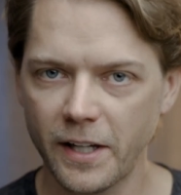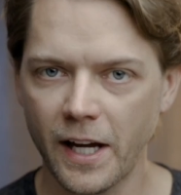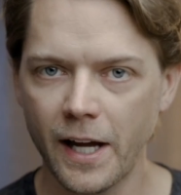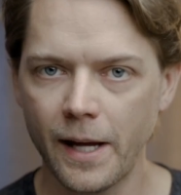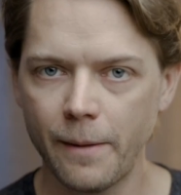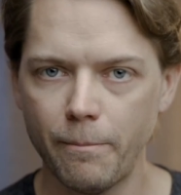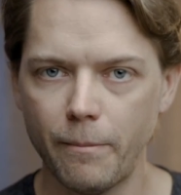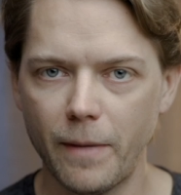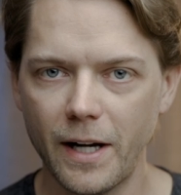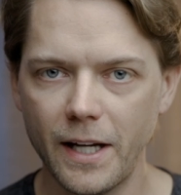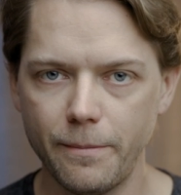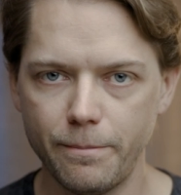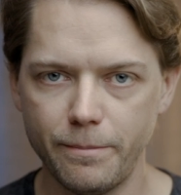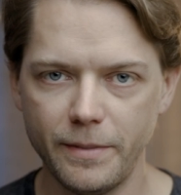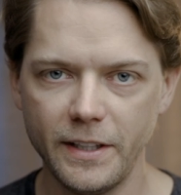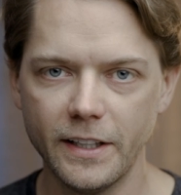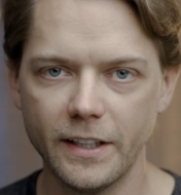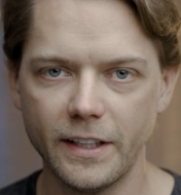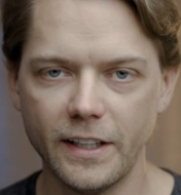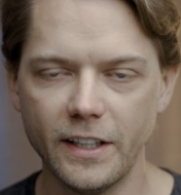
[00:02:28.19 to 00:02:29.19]
time might
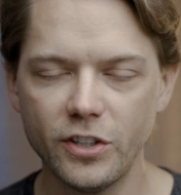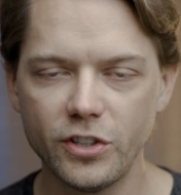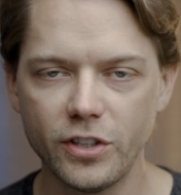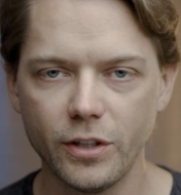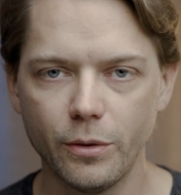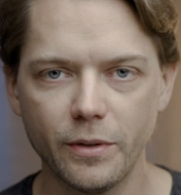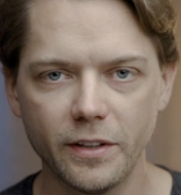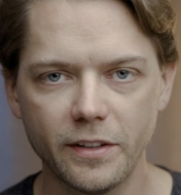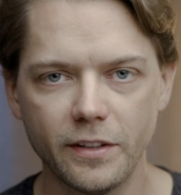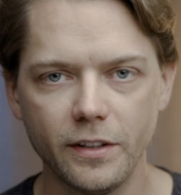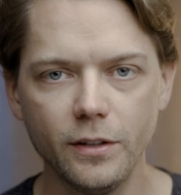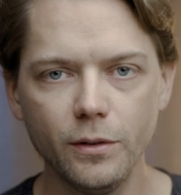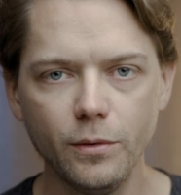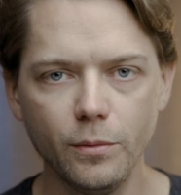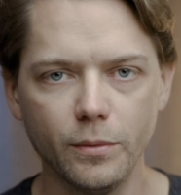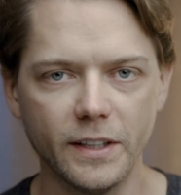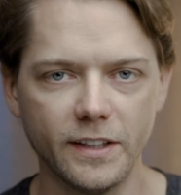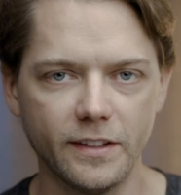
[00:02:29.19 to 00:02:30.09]
be an issue with you.